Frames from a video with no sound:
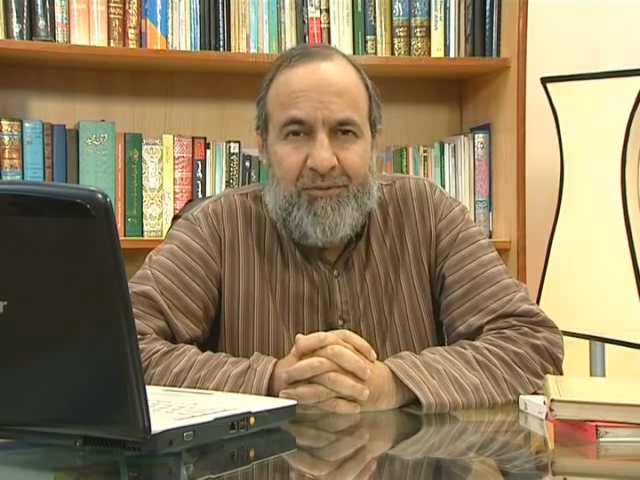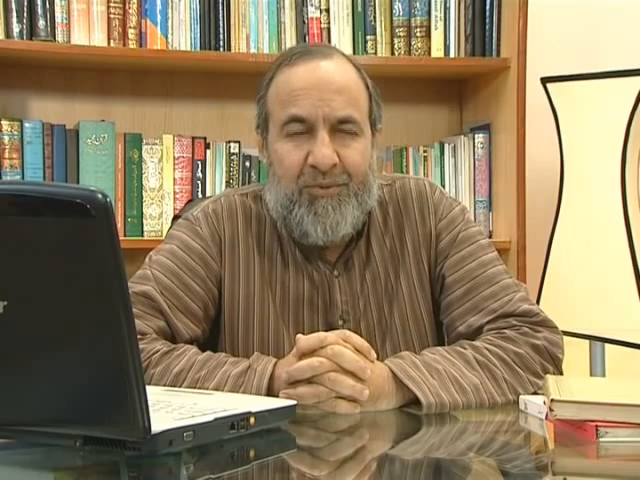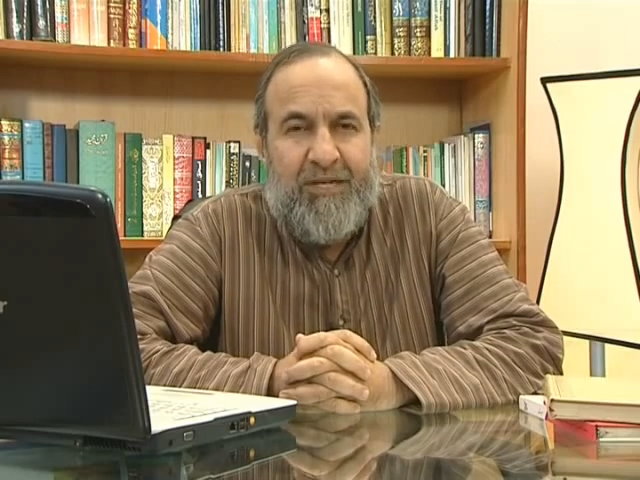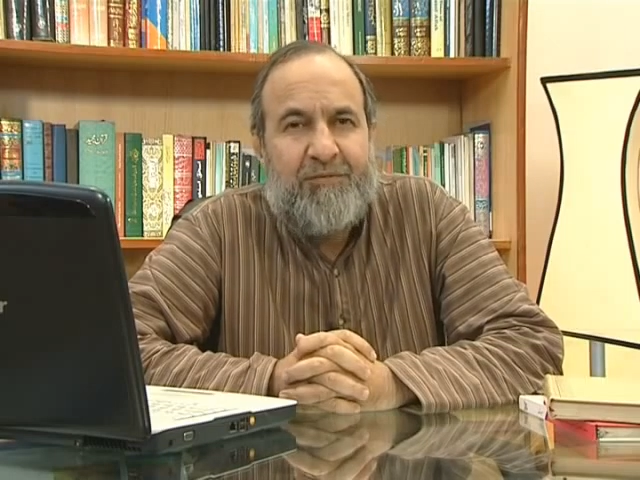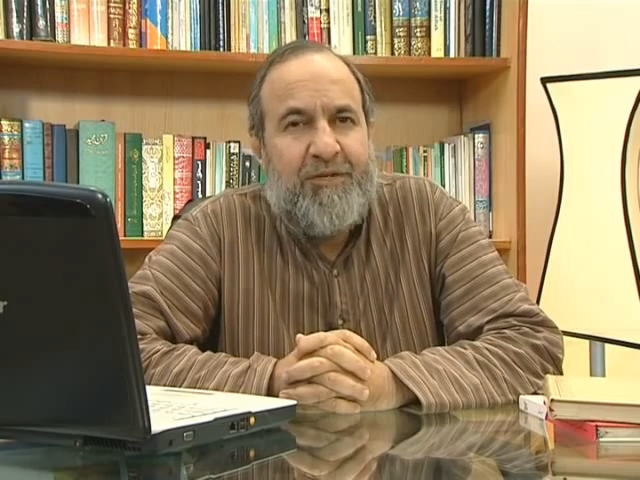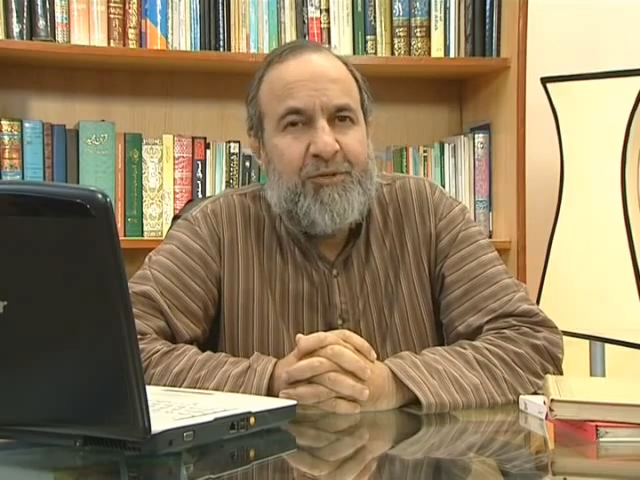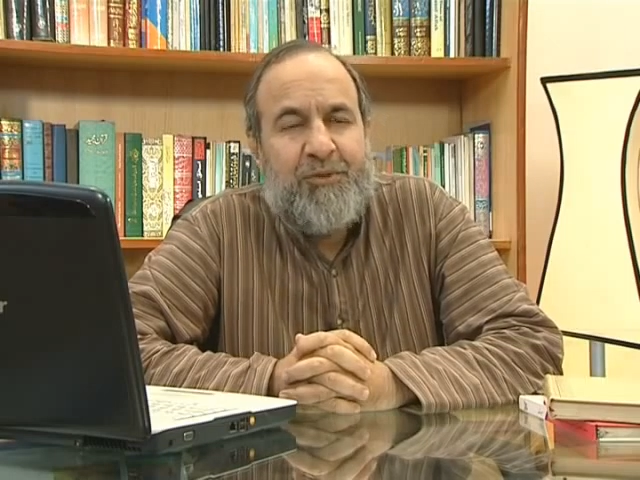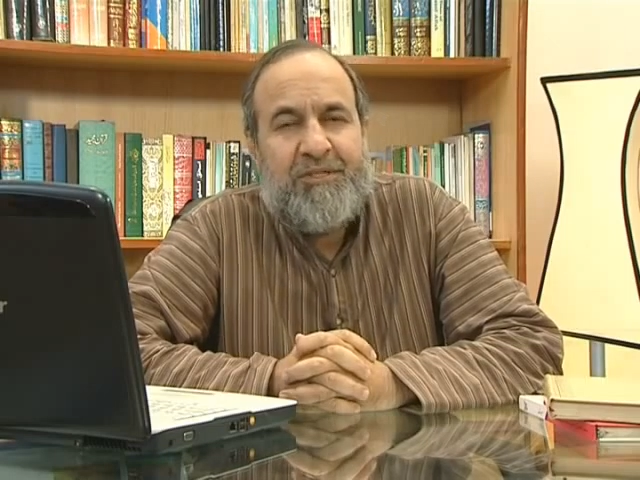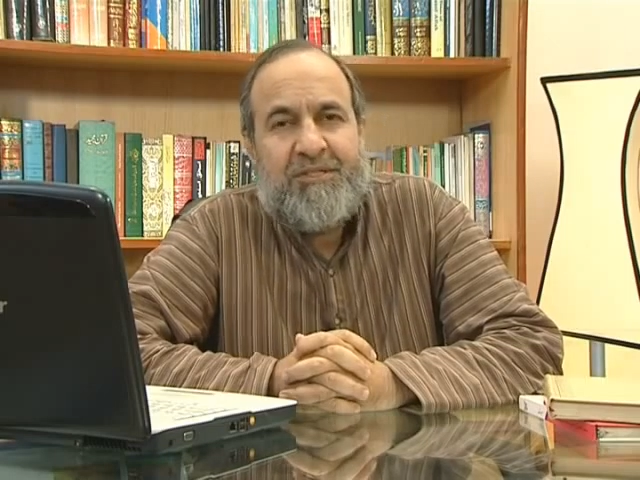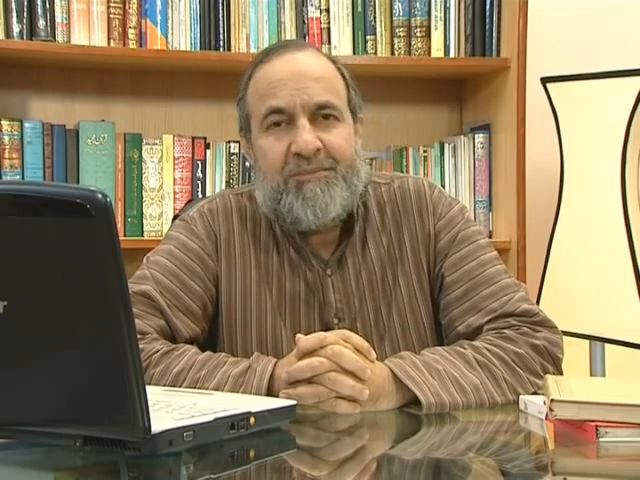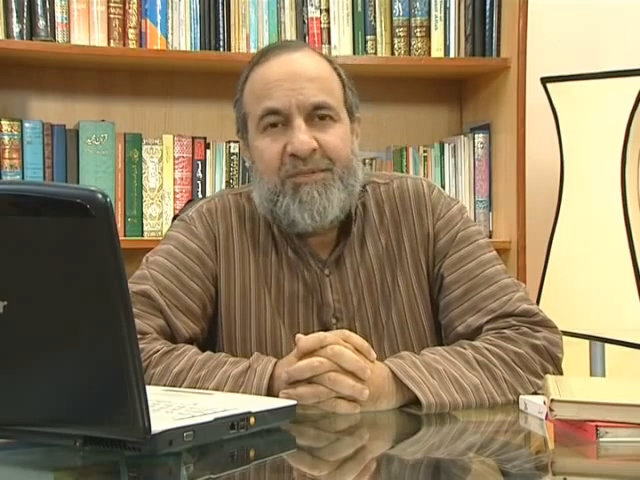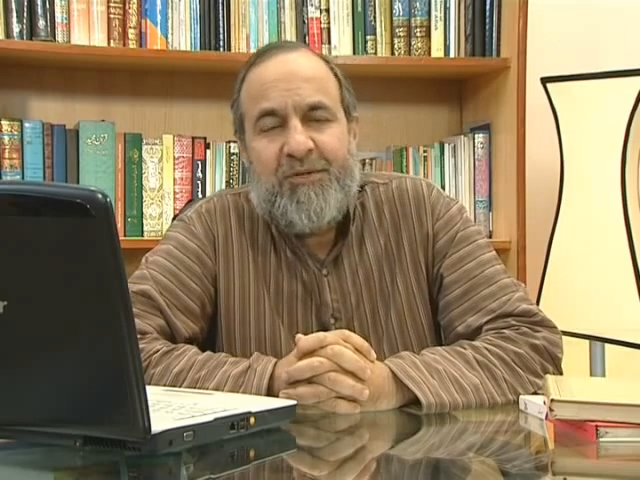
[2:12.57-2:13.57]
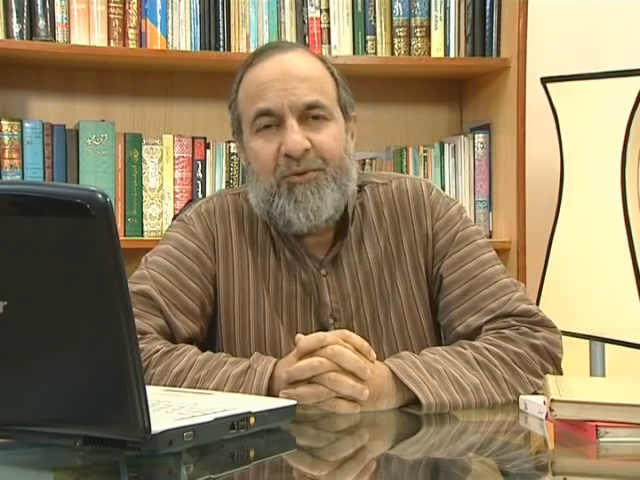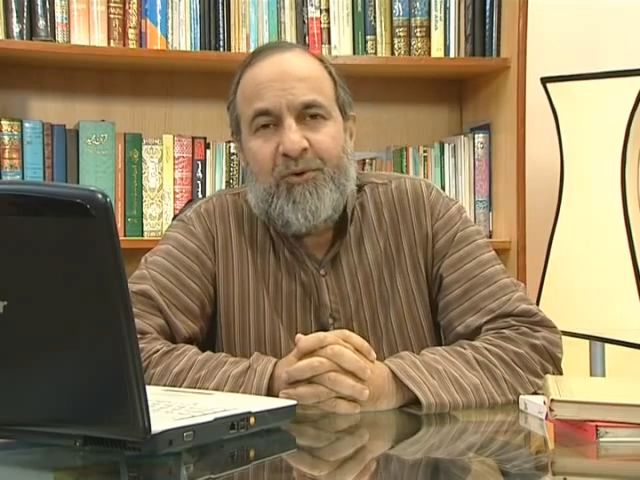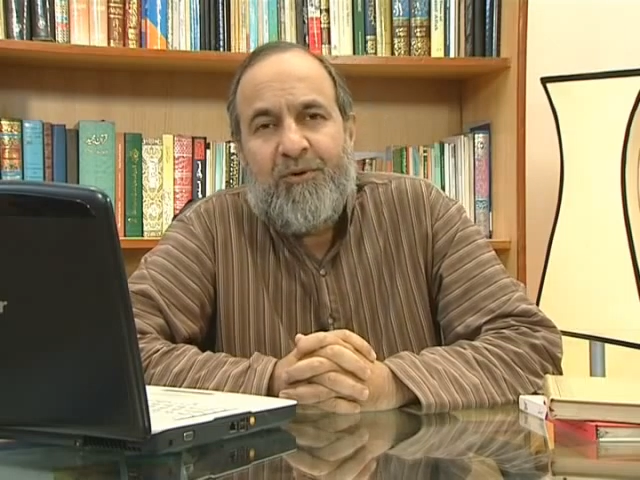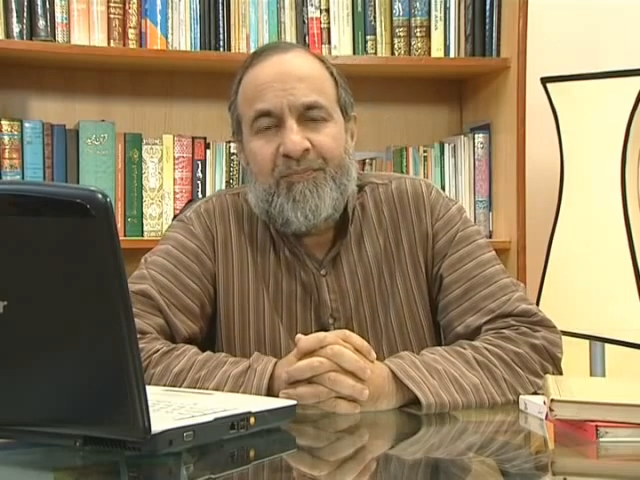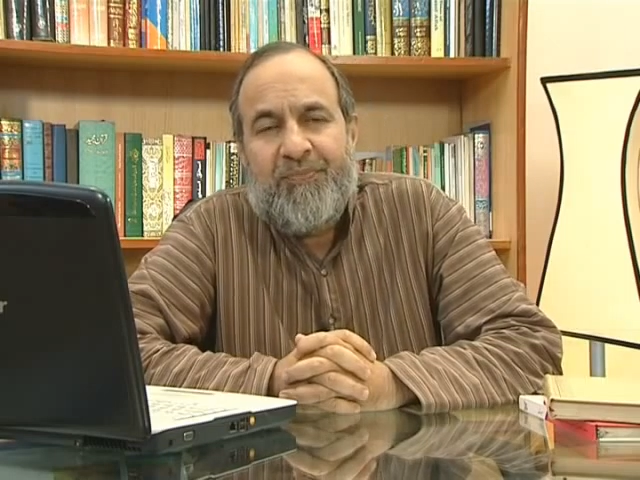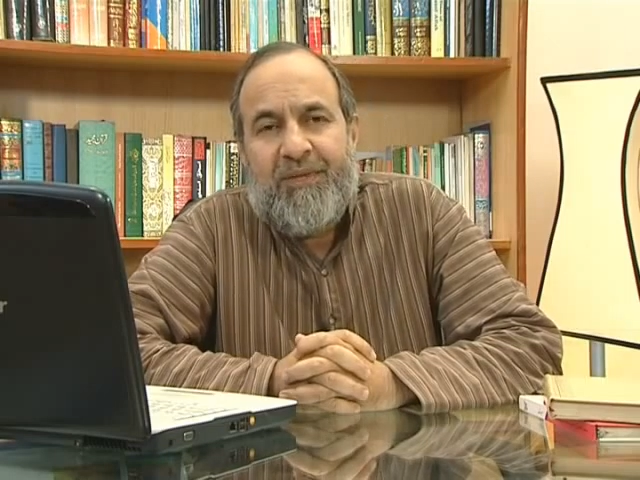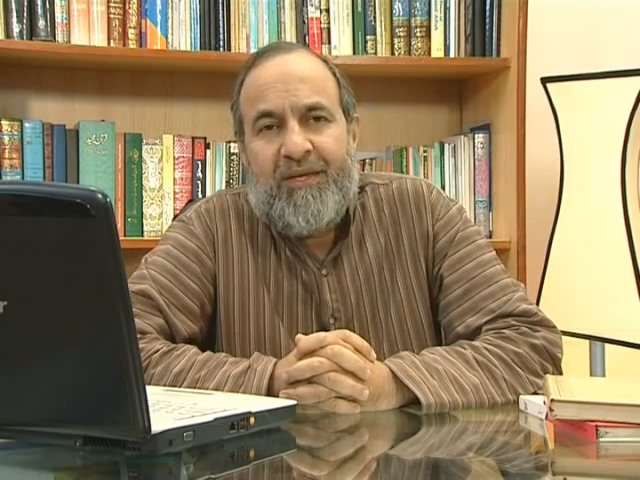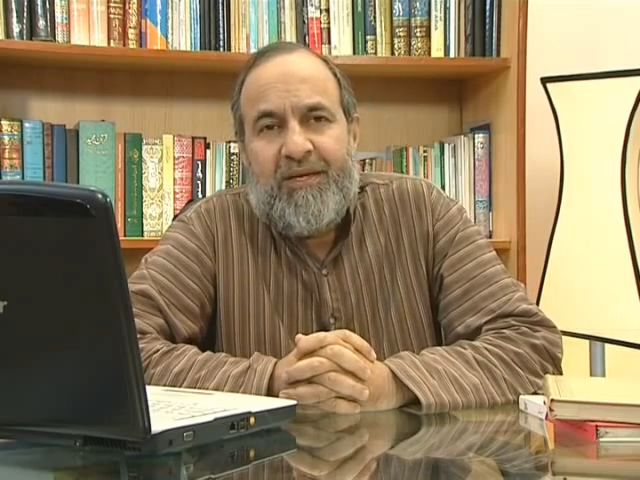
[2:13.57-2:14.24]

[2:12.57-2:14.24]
while we are doing something wrong,